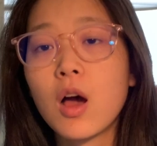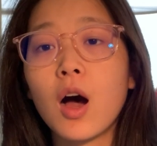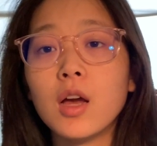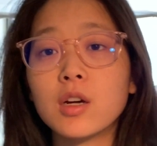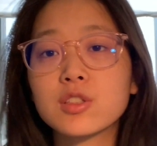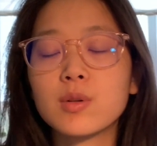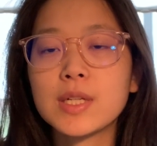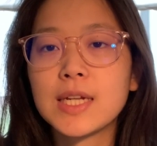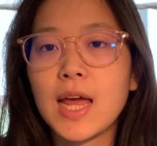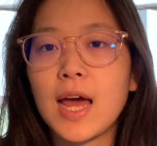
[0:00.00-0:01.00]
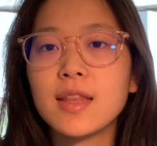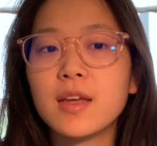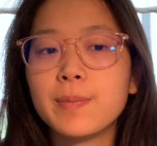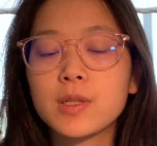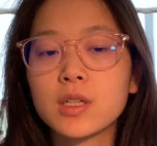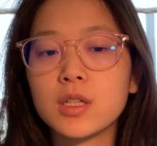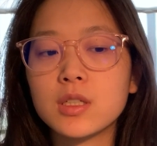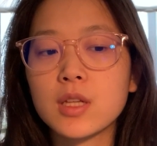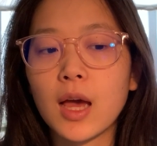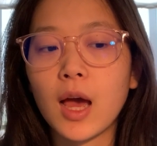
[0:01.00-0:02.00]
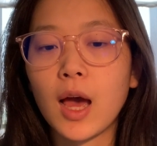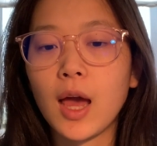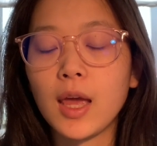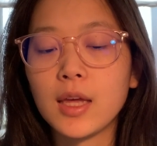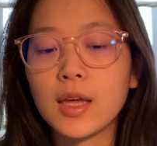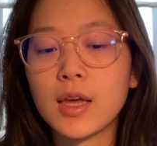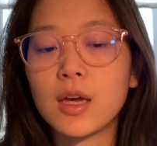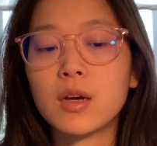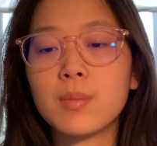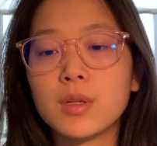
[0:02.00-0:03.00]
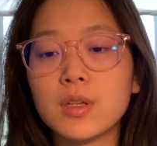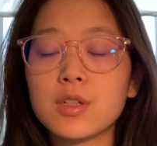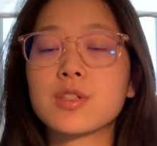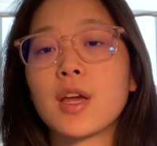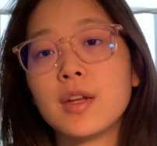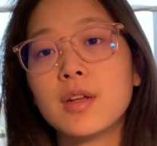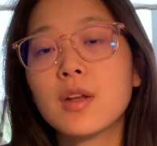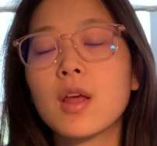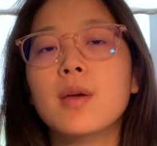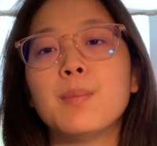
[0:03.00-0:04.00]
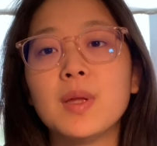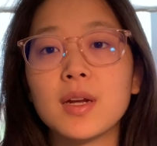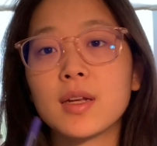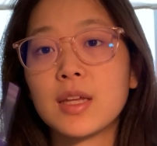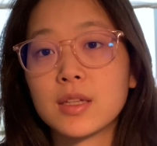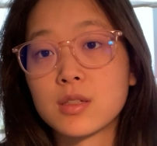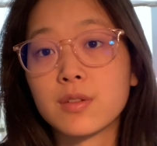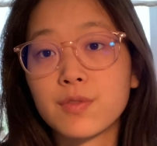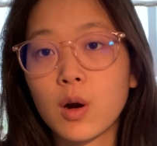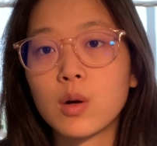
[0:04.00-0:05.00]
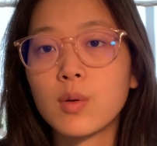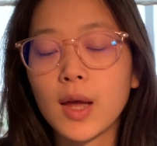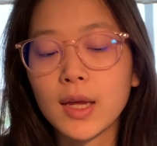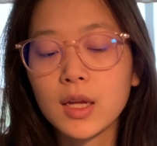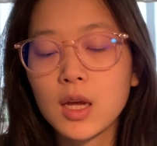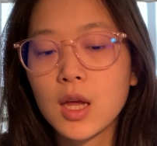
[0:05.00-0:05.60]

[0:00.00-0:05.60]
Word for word: I also wanted to add that because I am nearsighted, meaning I can't see far away,